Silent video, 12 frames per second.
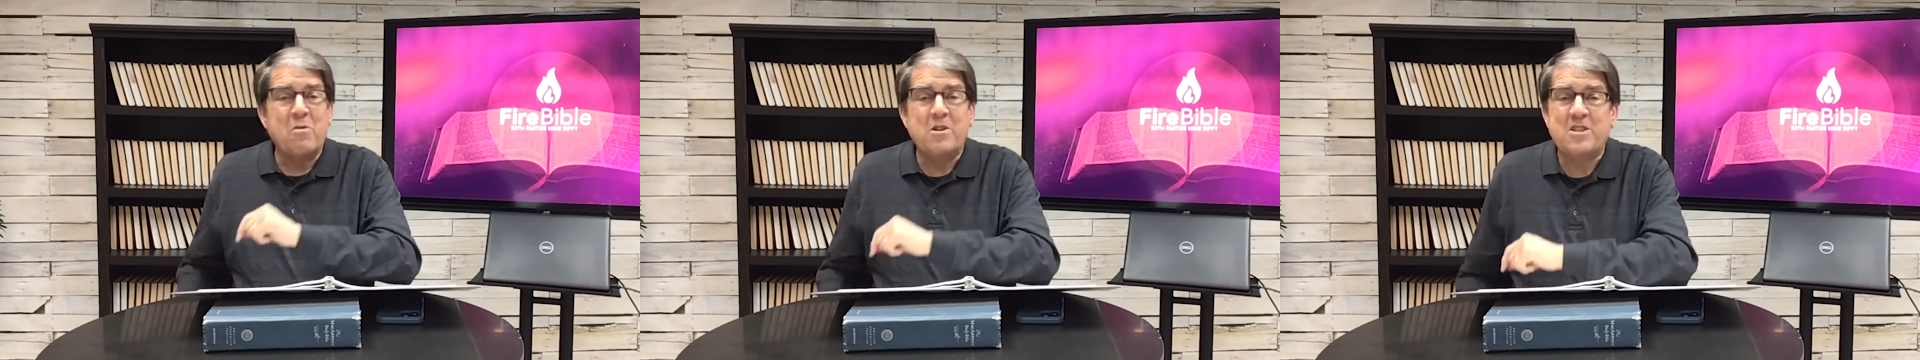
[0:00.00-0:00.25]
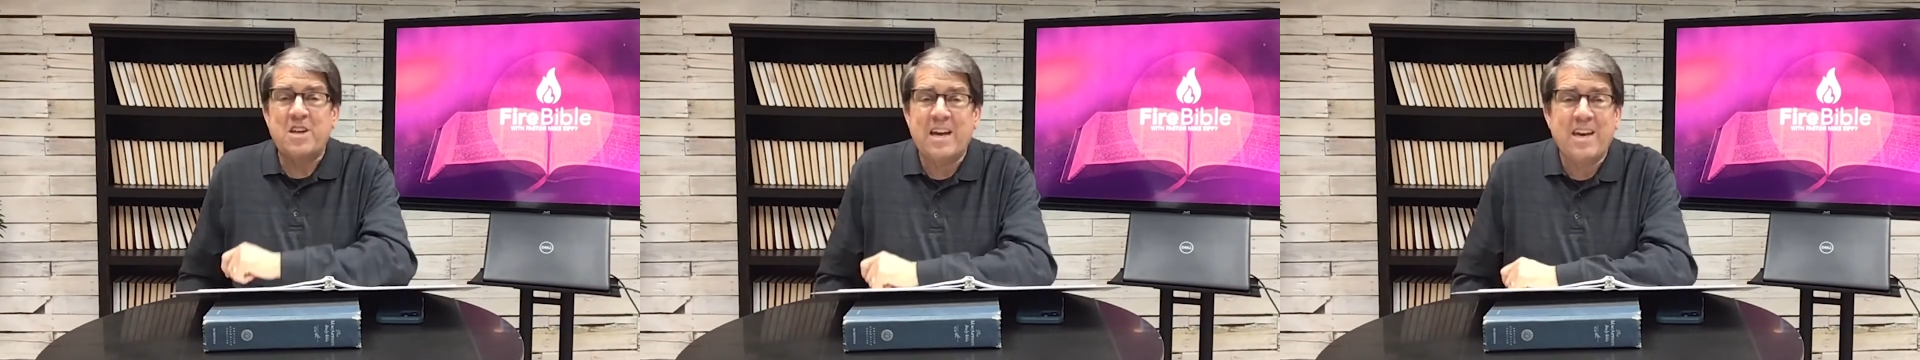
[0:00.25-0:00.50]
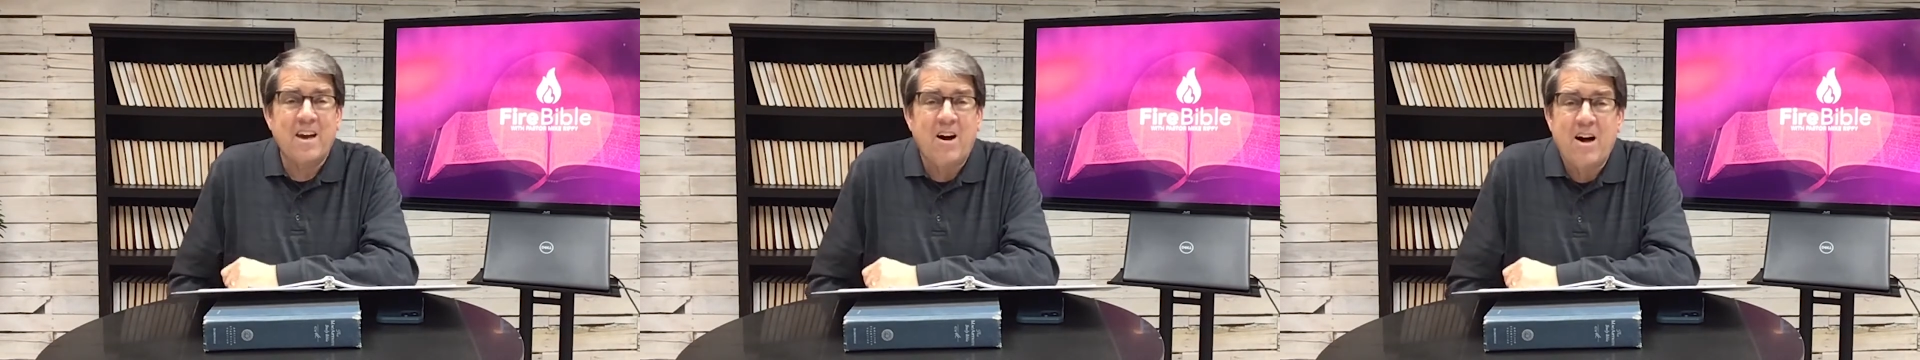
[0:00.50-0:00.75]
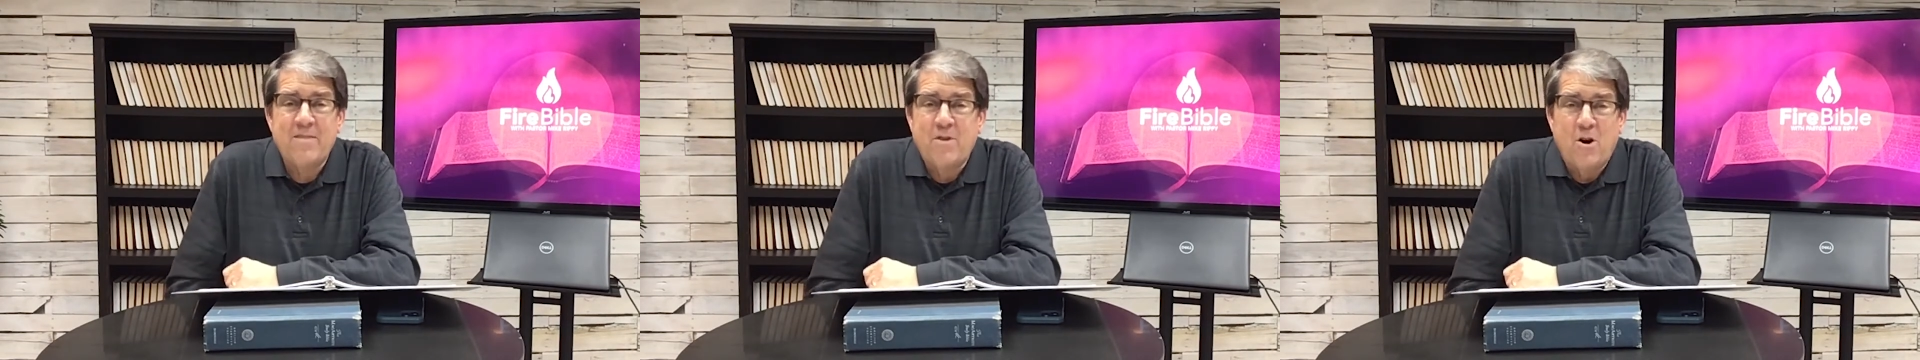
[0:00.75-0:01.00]
were checking
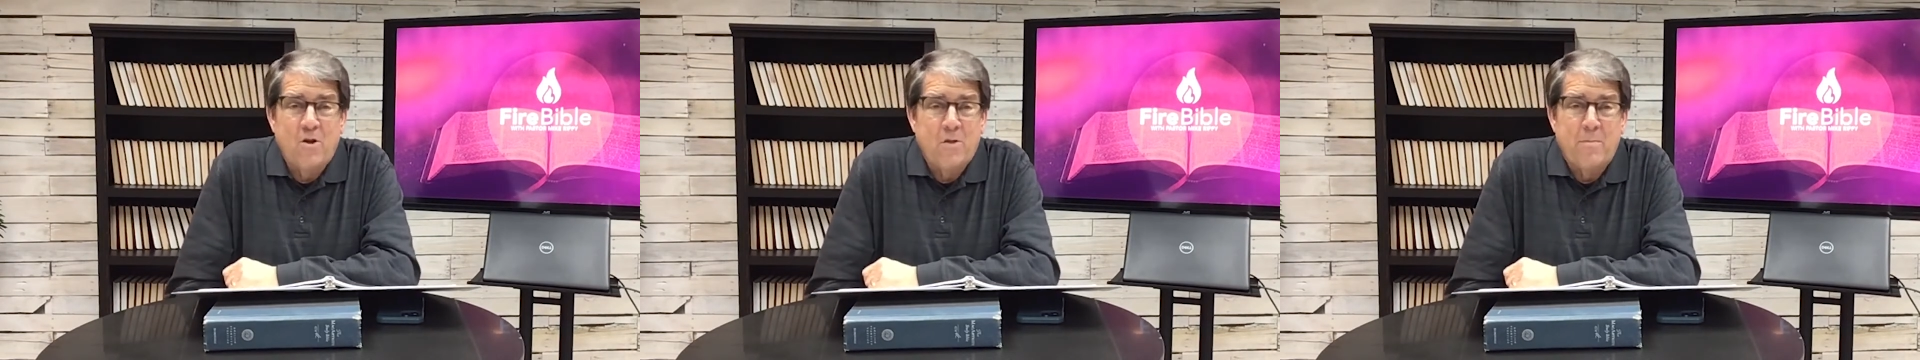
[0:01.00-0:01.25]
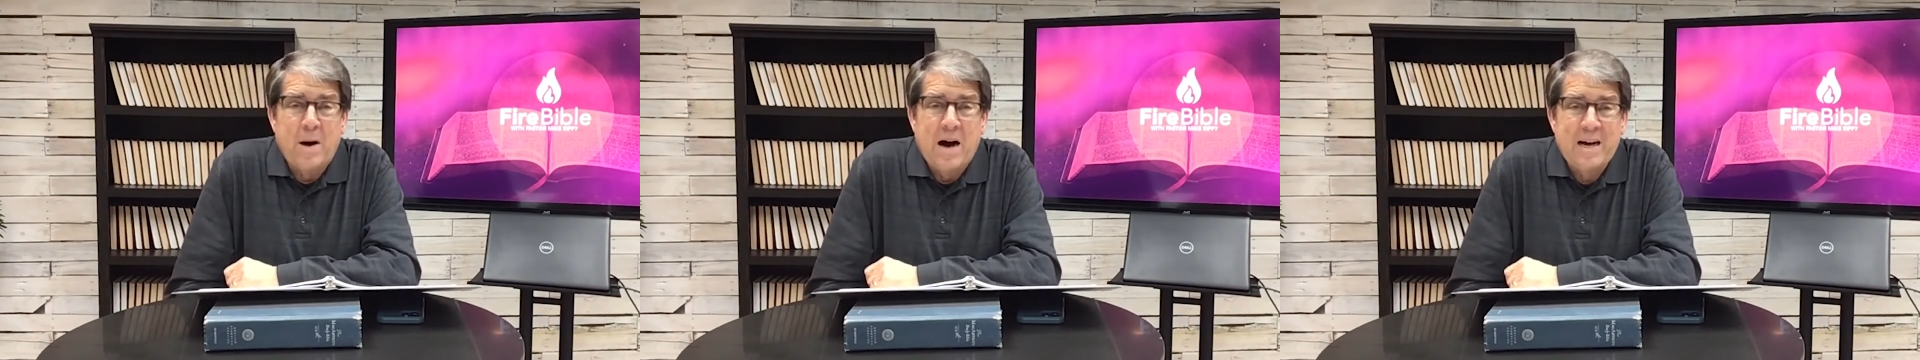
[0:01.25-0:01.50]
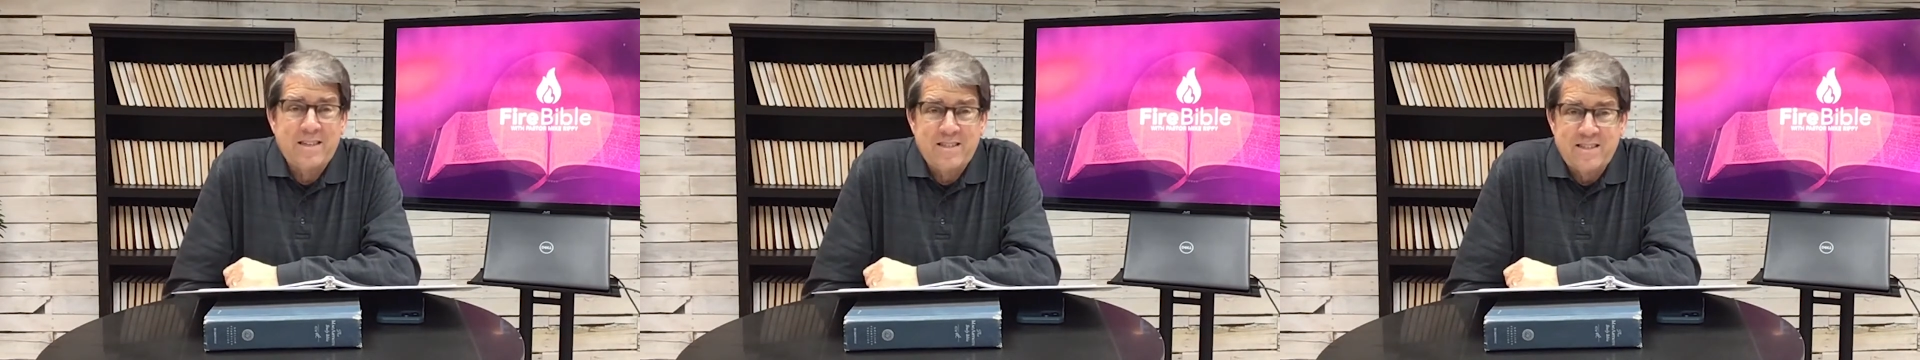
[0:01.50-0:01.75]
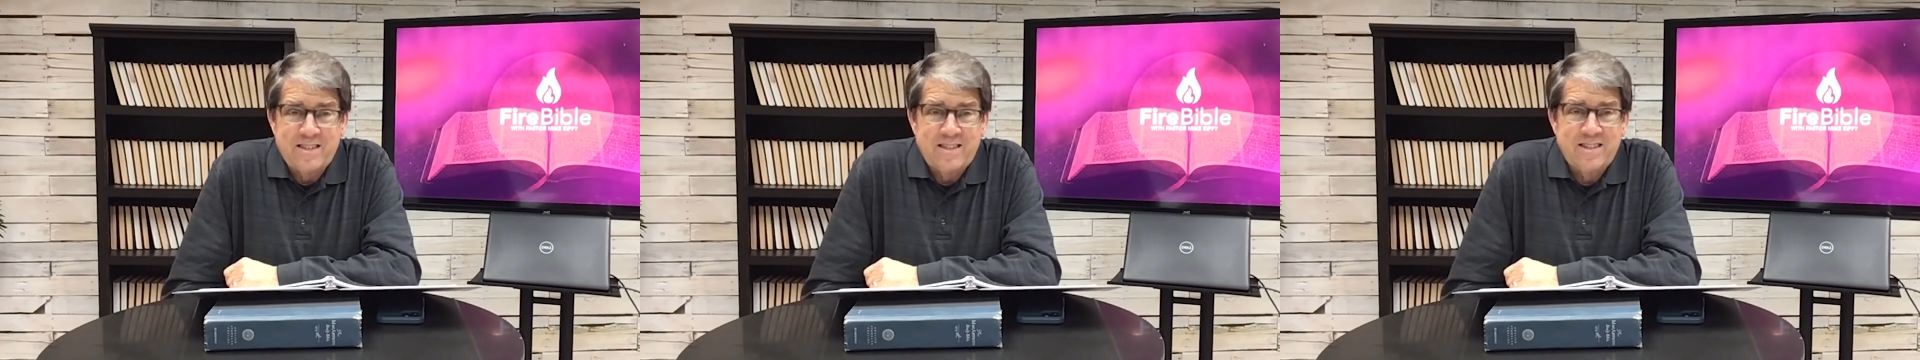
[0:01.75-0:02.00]
off all the
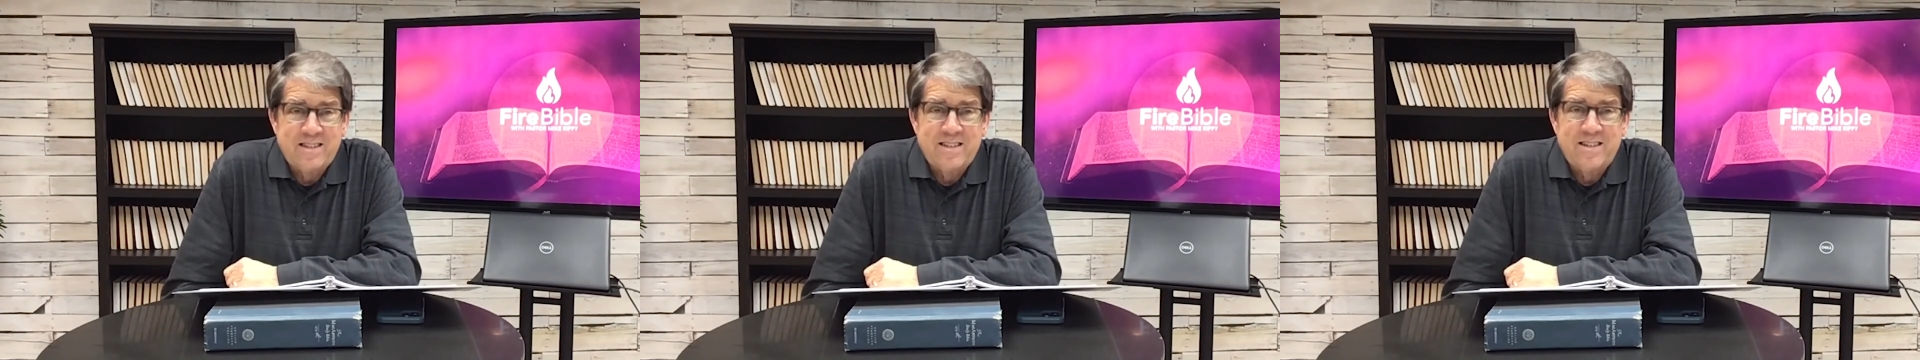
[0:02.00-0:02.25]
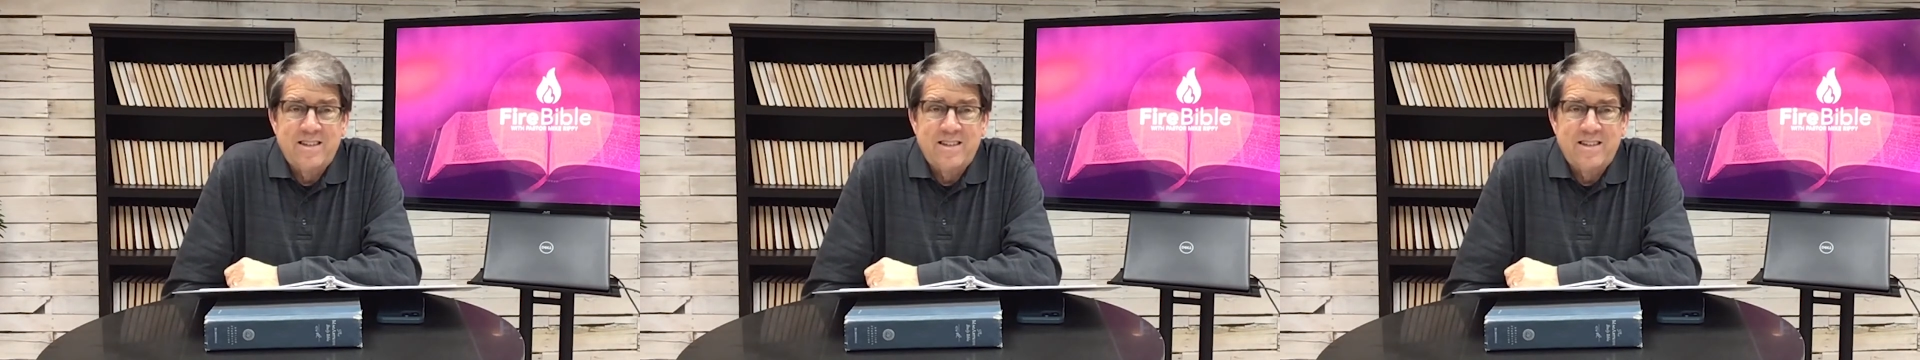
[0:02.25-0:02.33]
boxes